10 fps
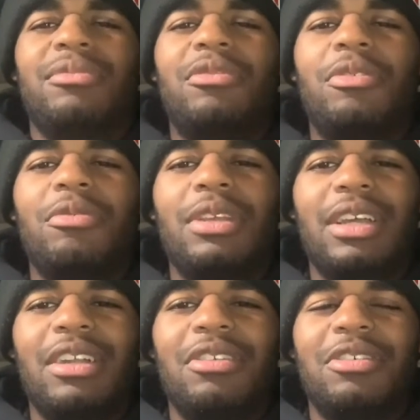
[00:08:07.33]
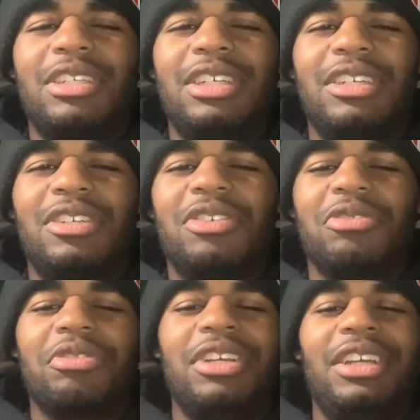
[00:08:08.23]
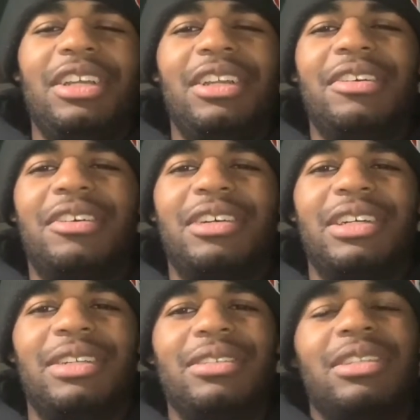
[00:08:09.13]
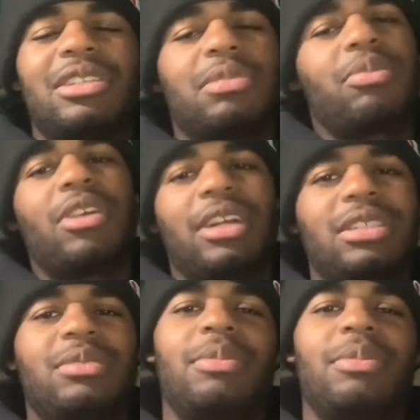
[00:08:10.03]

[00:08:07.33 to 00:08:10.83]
well, we kind of already agreed on this price,